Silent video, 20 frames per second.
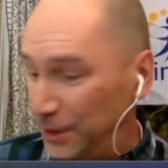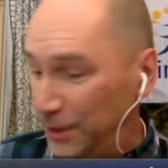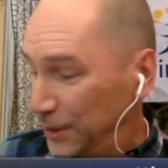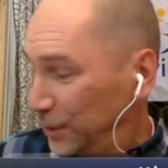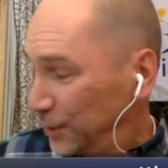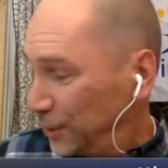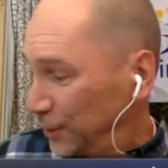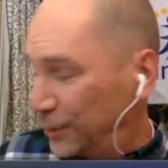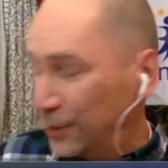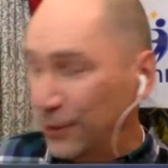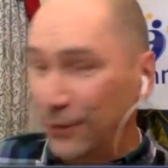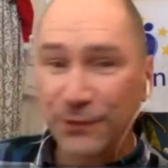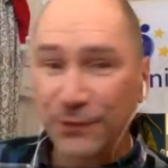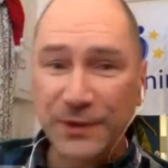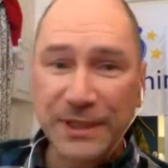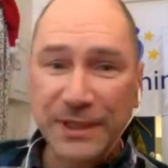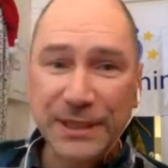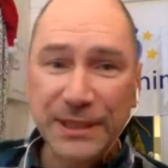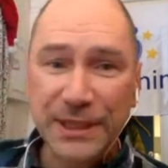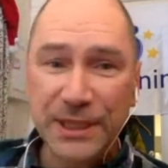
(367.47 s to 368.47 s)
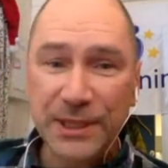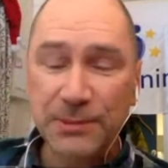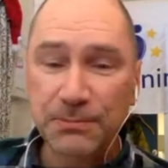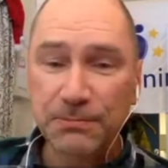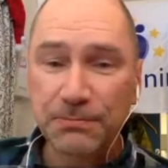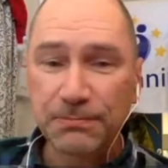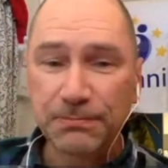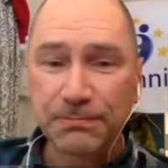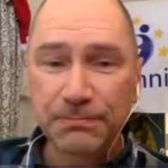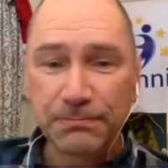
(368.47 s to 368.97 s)
So this is
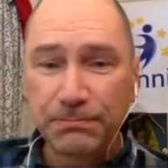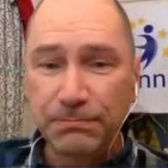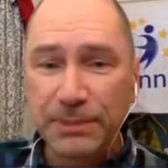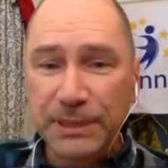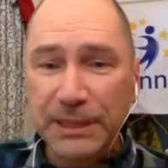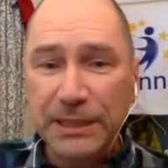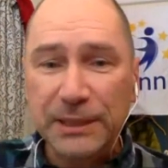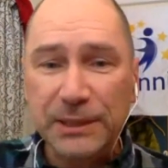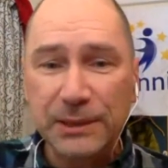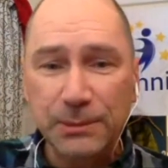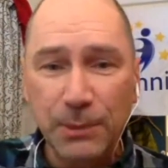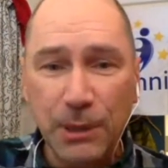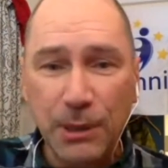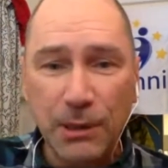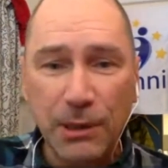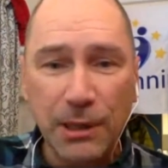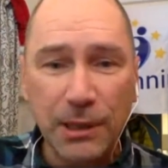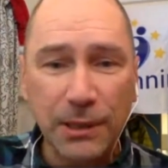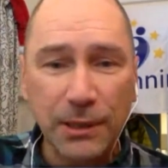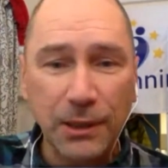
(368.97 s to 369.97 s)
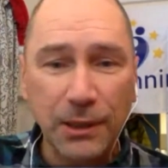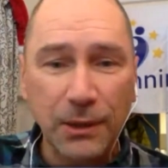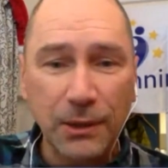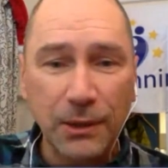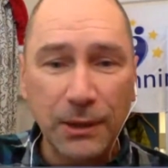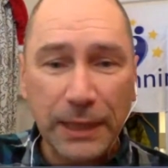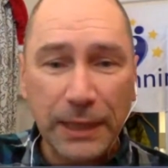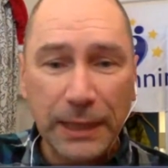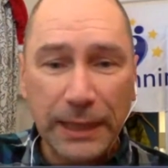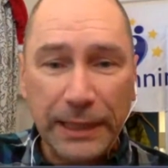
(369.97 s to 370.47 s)
Be Smart
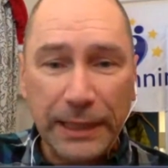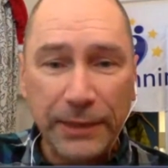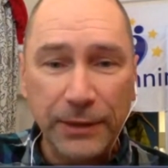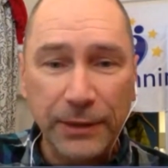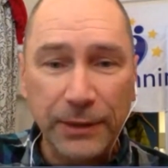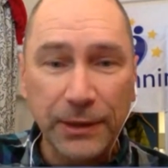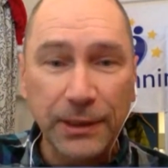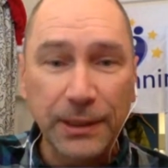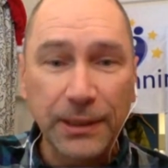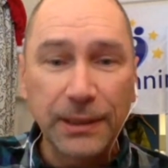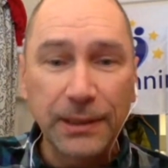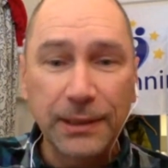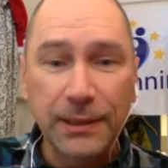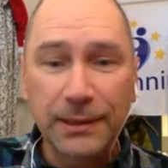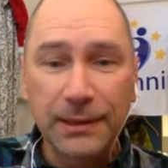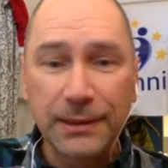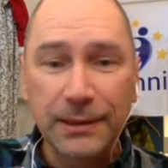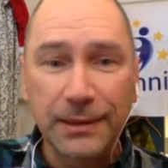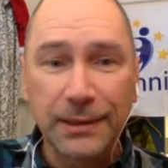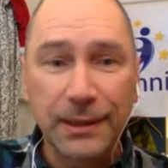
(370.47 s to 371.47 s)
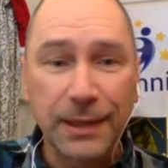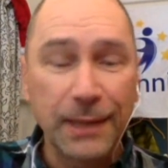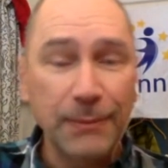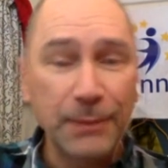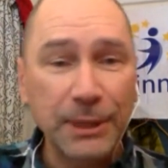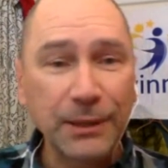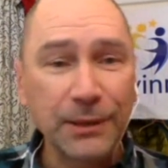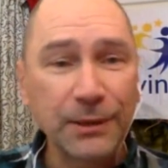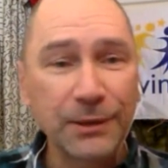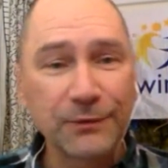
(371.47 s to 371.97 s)
on Air. I'm
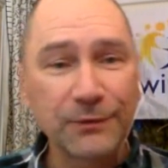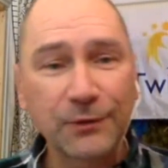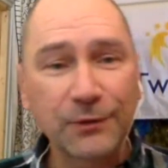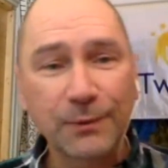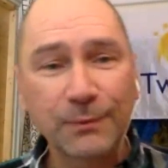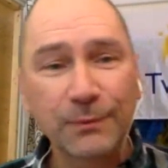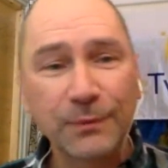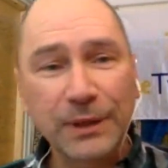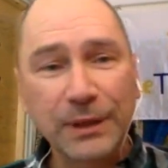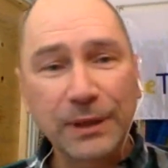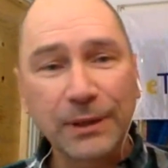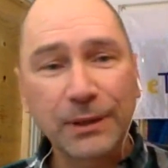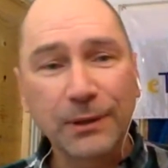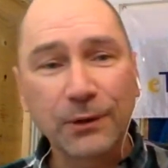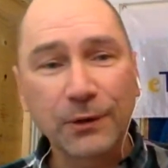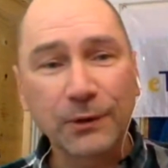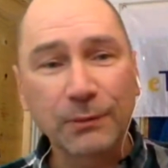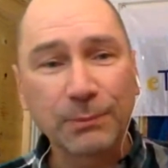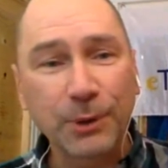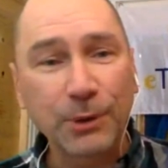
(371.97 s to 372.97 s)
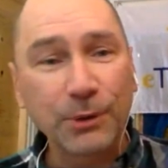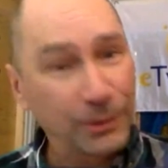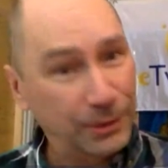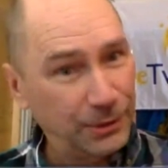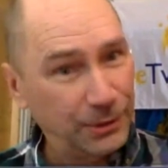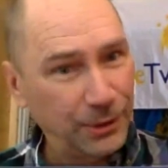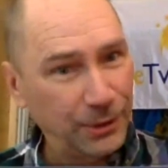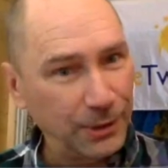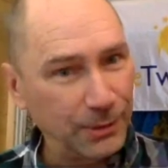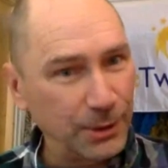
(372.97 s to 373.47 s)
Niilo from the North Pole,
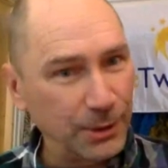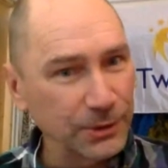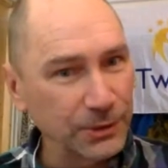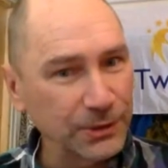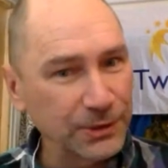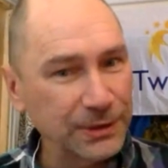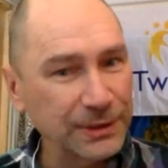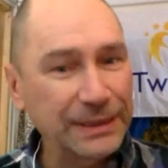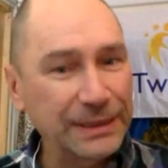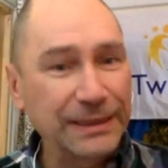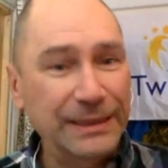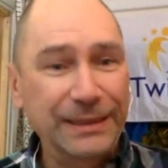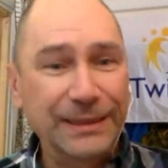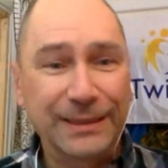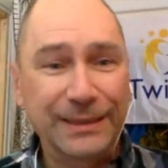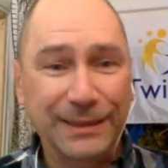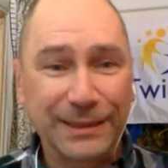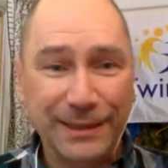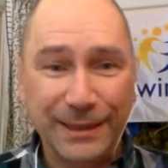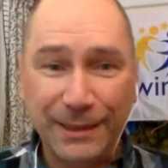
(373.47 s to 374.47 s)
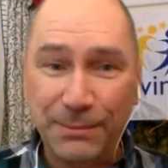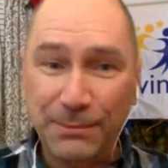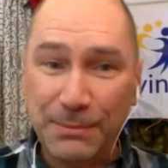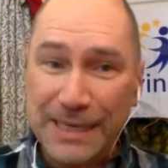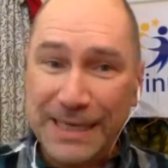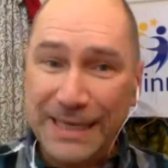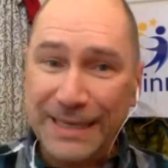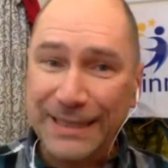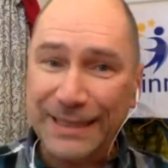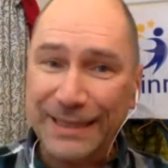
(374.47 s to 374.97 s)
almost,
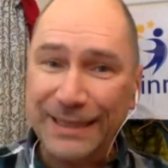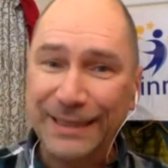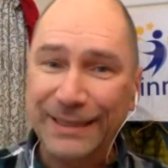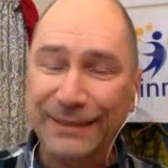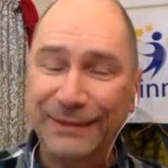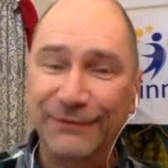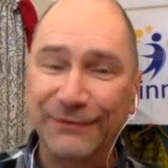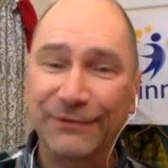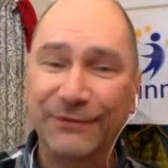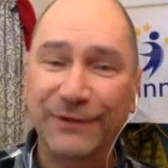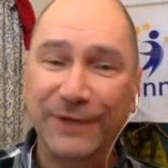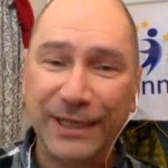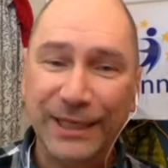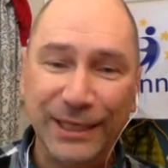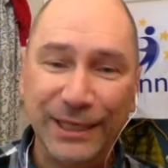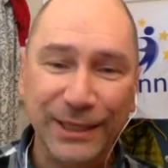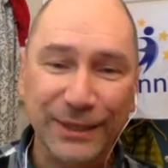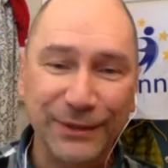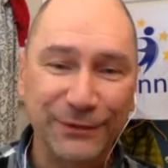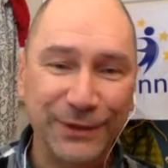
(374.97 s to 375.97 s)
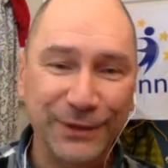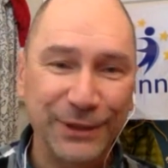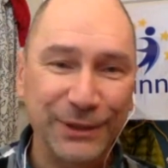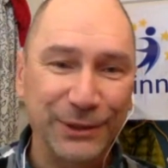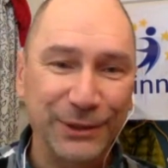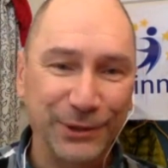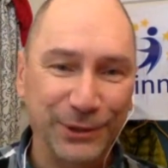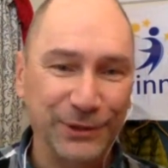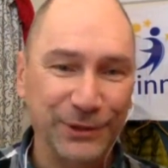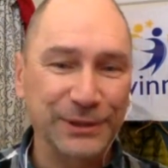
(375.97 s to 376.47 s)
meaning very
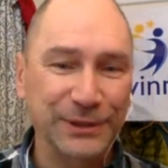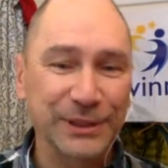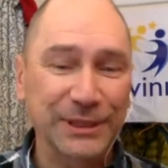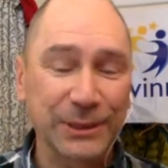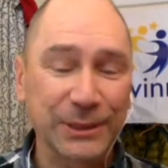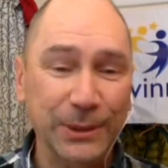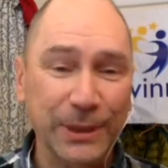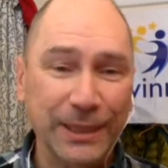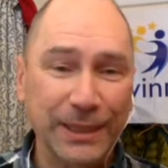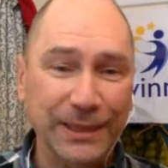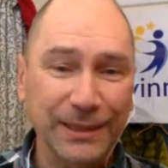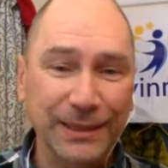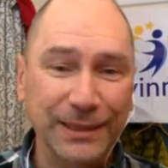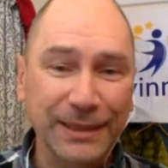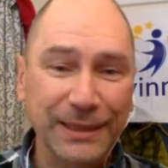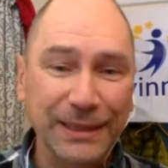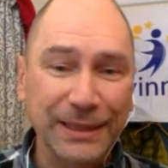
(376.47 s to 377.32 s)
northern Sweden.